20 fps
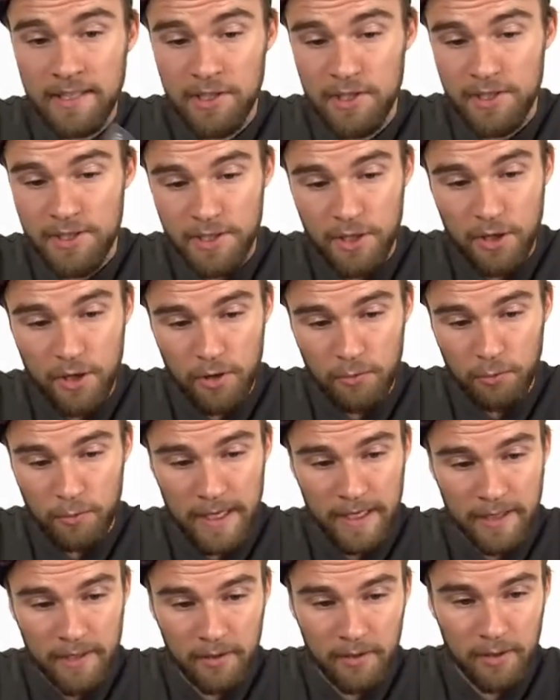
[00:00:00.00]
just your
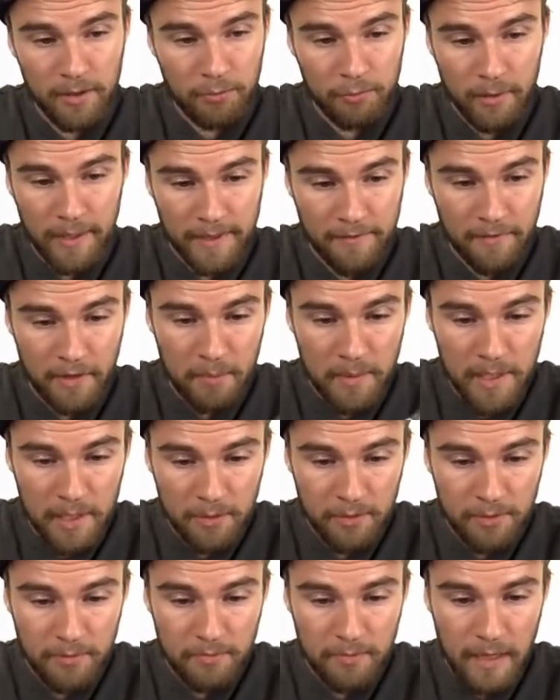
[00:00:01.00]
regular
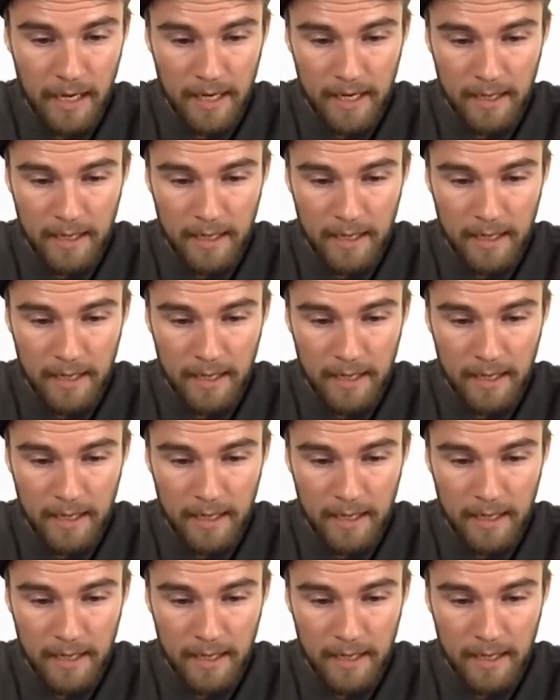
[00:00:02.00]
run-of-the-mill